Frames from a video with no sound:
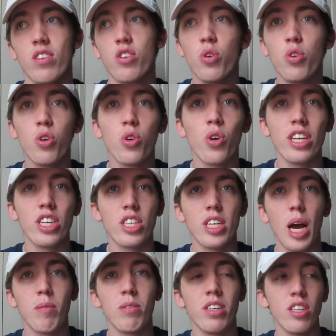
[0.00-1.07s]
Google, I just
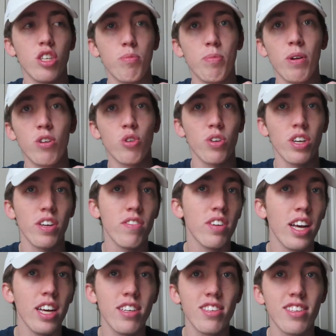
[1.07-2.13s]
typed in spiritual gift
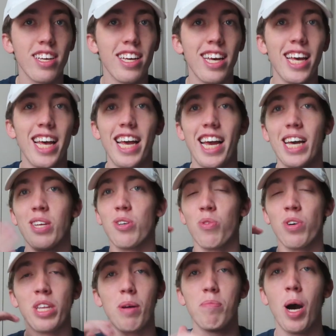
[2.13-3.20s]
test, and there's
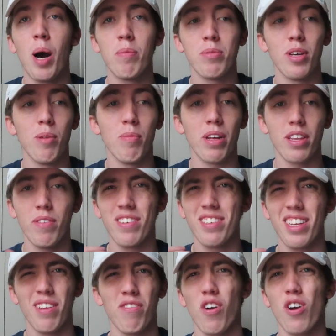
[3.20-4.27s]
one that pops up, like
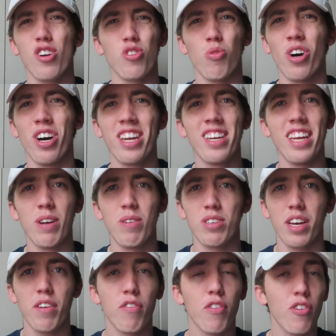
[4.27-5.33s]
it's like the first one, and it was
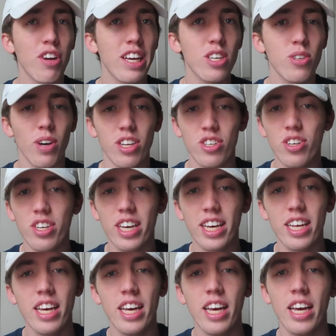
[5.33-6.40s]
like free, so I took
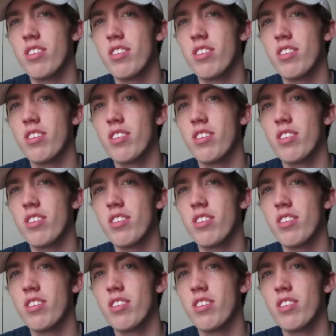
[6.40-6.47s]
it.